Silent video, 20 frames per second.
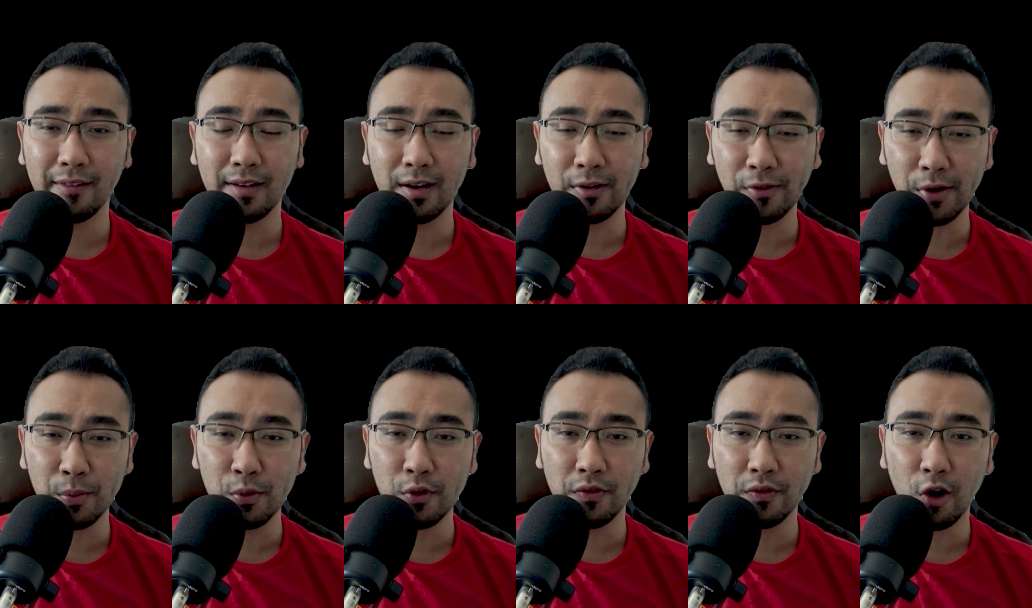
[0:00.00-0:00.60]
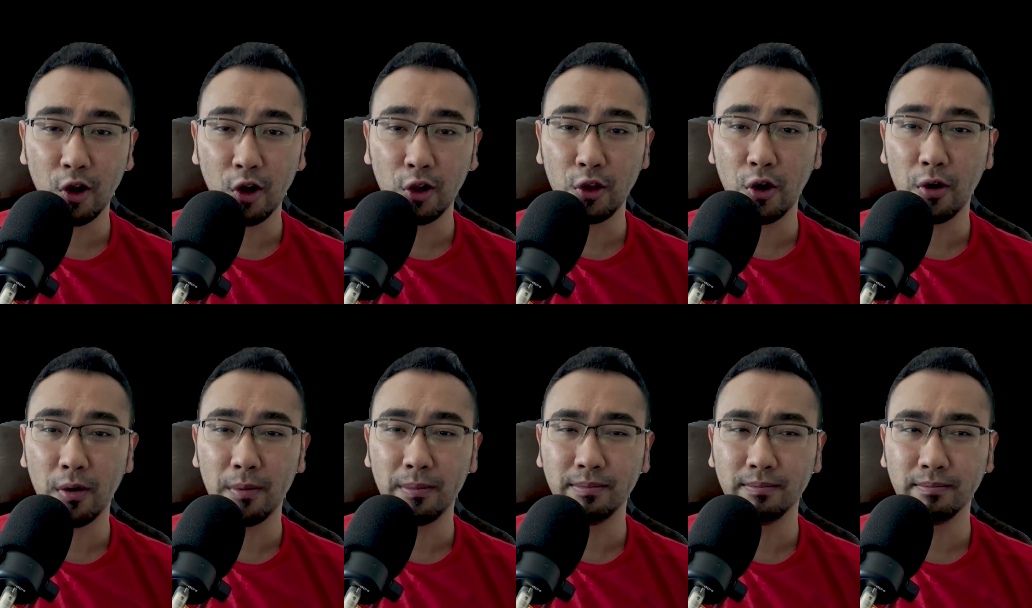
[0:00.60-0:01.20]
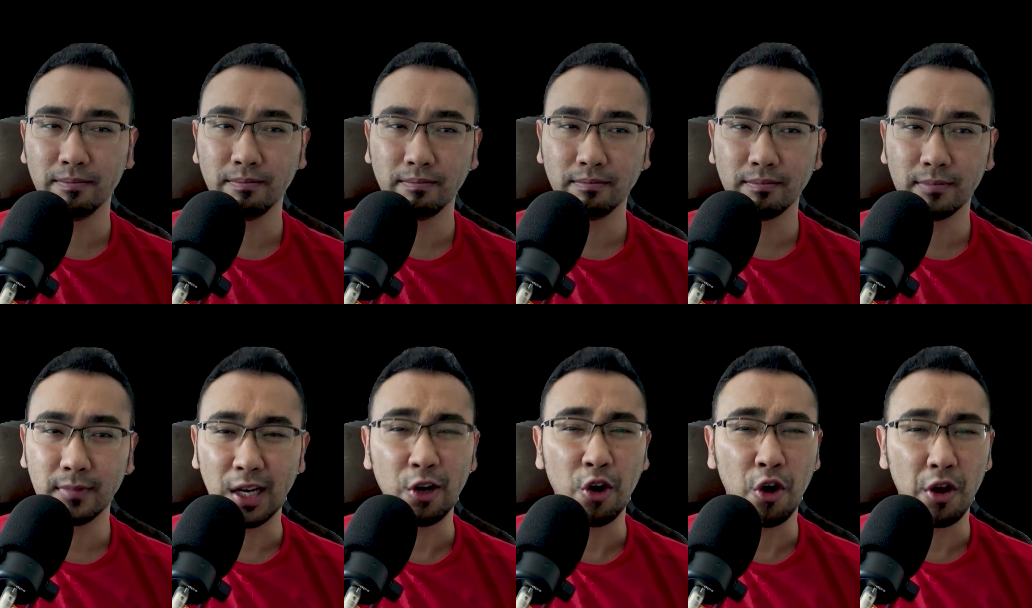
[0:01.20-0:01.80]
remove all your
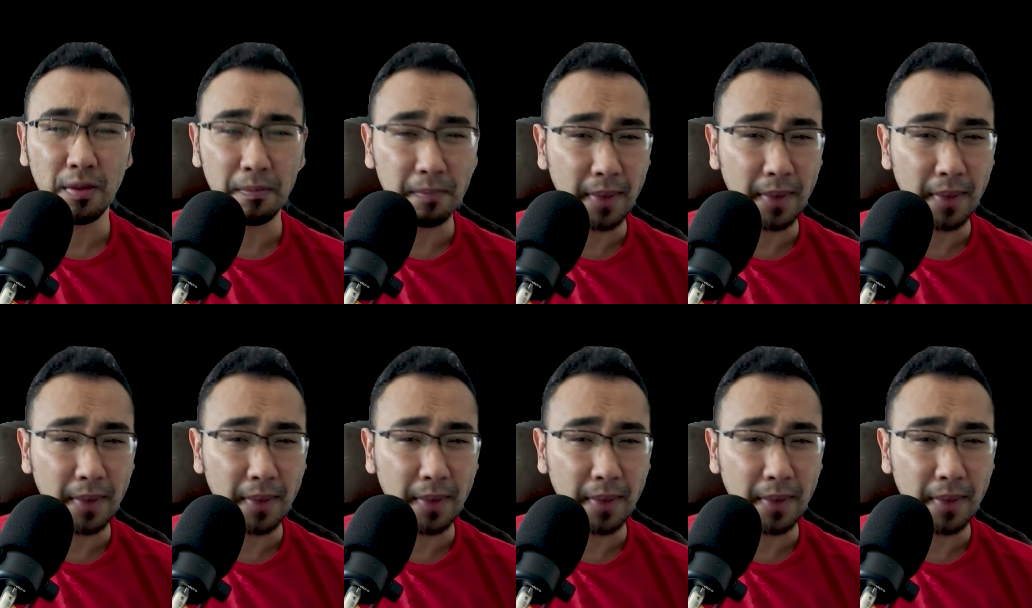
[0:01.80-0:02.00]
annoying